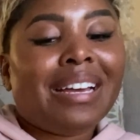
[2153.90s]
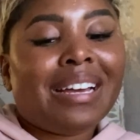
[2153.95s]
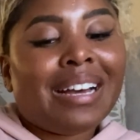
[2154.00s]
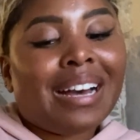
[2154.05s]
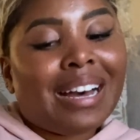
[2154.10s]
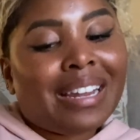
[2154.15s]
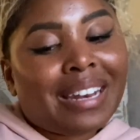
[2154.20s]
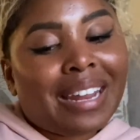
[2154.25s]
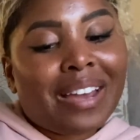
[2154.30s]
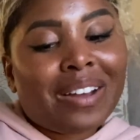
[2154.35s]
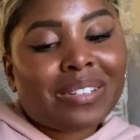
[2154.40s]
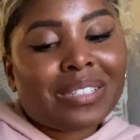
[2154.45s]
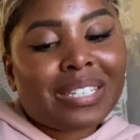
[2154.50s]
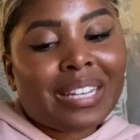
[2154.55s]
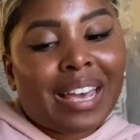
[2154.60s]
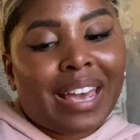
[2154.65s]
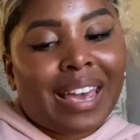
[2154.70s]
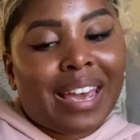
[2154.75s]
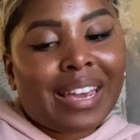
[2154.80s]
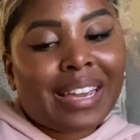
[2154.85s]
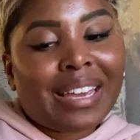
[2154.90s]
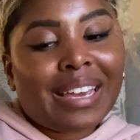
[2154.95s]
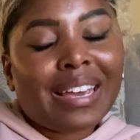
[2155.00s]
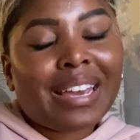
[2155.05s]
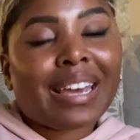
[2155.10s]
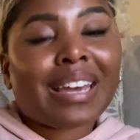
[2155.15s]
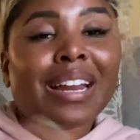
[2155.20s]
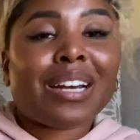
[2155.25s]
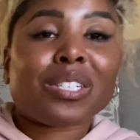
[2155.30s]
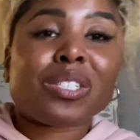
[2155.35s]
a nail tech.
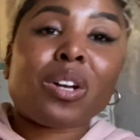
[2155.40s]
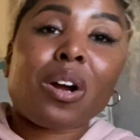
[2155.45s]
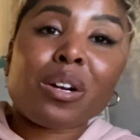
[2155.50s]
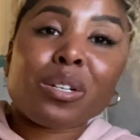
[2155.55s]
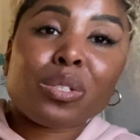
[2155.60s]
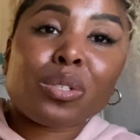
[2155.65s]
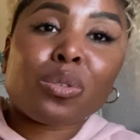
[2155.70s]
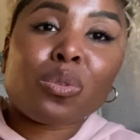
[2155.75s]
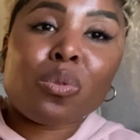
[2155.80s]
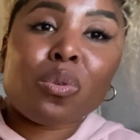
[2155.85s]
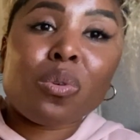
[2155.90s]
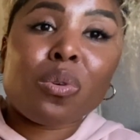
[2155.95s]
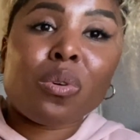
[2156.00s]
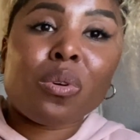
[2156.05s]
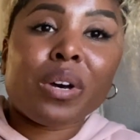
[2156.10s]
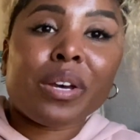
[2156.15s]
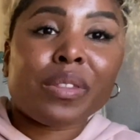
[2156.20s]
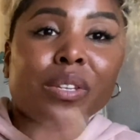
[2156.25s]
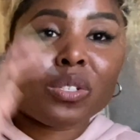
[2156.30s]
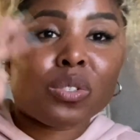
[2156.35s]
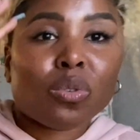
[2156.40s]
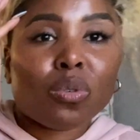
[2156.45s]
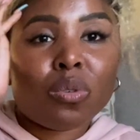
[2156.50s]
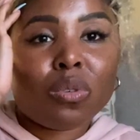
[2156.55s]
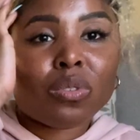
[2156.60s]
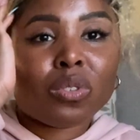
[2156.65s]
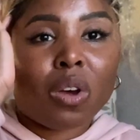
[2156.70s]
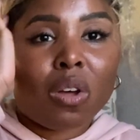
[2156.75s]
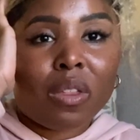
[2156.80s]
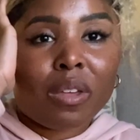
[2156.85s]
And I start school and the
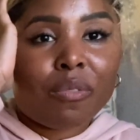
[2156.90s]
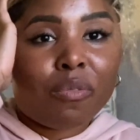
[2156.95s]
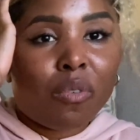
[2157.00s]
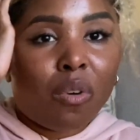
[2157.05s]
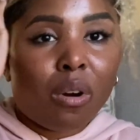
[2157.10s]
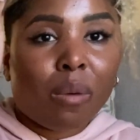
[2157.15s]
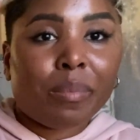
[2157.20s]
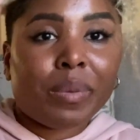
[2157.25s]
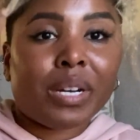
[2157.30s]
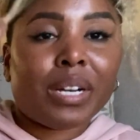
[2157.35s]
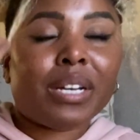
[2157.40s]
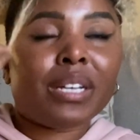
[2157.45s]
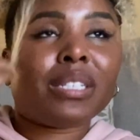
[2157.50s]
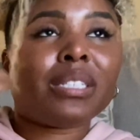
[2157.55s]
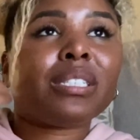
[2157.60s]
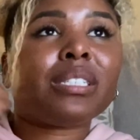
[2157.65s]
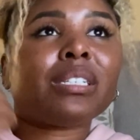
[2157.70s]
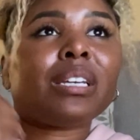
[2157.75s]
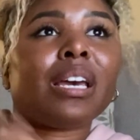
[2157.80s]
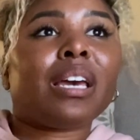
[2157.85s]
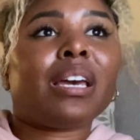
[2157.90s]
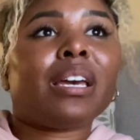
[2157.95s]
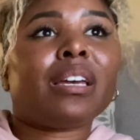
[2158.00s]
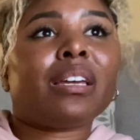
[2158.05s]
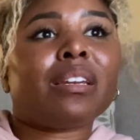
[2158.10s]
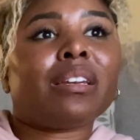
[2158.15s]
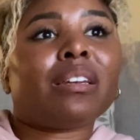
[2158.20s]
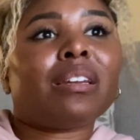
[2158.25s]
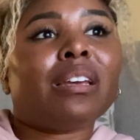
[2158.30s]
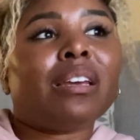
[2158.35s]
school's only four months.
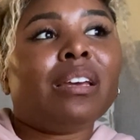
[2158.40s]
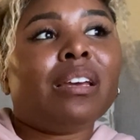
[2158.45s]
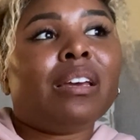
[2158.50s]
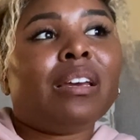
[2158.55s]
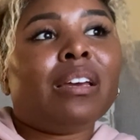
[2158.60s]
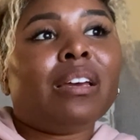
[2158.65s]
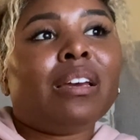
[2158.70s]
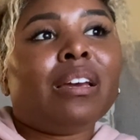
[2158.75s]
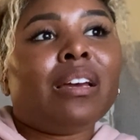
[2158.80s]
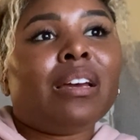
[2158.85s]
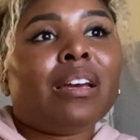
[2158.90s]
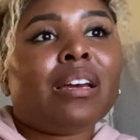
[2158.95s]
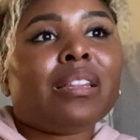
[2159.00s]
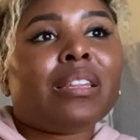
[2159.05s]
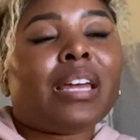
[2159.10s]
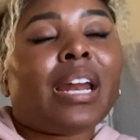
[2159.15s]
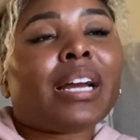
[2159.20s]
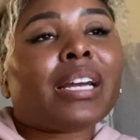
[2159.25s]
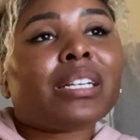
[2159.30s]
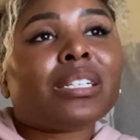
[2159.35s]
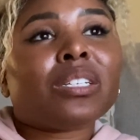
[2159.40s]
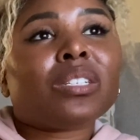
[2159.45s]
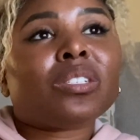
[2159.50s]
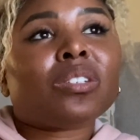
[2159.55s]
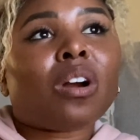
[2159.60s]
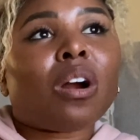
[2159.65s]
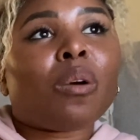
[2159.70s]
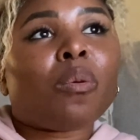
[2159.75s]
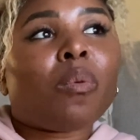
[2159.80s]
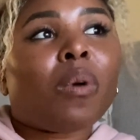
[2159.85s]
And then I get to start